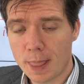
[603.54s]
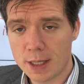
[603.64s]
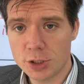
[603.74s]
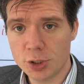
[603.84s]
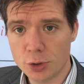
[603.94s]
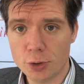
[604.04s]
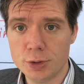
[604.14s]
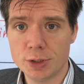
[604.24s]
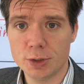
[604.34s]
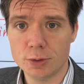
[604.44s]
and she
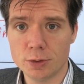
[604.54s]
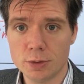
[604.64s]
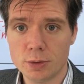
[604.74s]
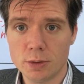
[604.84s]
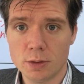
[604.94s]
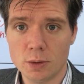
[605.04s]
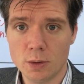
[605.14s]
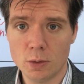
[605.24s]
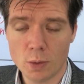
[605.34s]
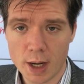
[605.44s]
calls you.
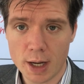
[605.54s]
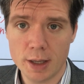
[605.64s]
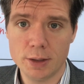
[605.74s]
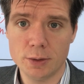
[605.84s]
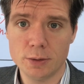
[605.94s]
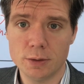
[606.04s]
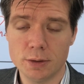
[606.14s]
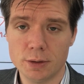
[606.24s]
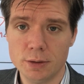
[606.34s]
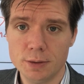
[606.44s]
Where are you?
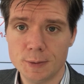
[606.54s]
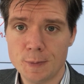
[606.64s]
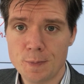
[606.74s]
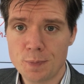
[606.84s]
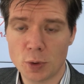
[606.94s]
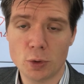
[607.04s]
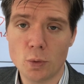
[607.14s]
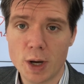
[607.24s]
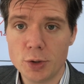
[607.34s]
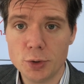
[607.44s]
No? Or
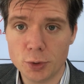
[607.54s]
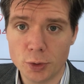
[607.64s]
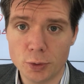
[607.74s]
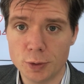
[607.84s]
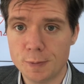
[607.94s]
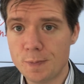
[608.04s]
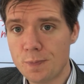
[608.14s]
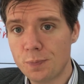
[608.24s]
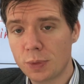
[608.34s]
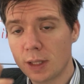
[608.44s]
where do you go?
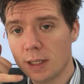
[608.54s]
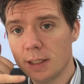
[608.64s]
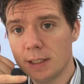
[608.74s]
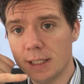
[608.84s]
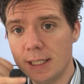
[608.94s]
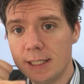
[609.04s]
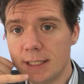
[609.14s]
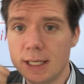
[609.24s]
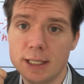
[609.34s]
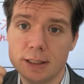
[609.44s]
Ich
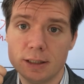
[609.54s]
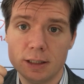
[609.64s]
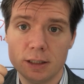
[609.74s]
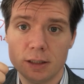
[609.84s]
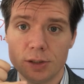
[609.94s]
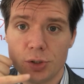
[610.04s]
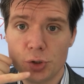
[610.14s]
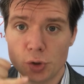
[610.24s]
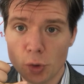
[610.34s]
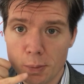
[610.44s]
gehe
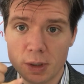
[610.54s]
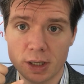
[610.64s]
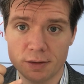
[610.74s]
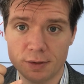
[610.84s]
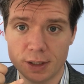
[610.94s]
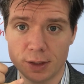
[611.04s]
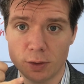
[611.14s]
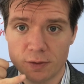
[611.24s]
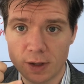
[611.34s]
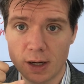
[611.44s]
zum Café. You're
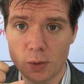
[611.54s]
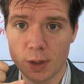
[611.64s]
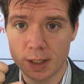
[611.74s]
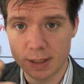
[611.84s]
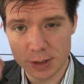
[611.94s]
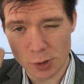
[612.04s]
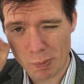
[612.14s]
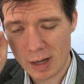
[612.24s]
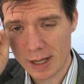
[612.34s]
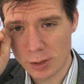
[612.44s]
far away. This is your
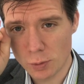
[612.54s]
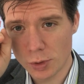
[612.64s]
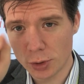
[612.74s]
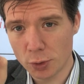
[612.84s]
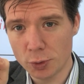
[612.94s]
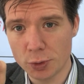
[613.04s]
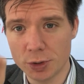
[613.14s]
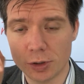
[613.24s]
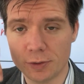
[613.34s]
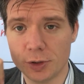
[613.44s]
plan. You want to go to the
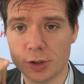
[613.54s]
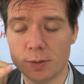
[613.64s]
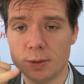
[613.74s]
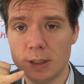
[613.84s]
coffee shop.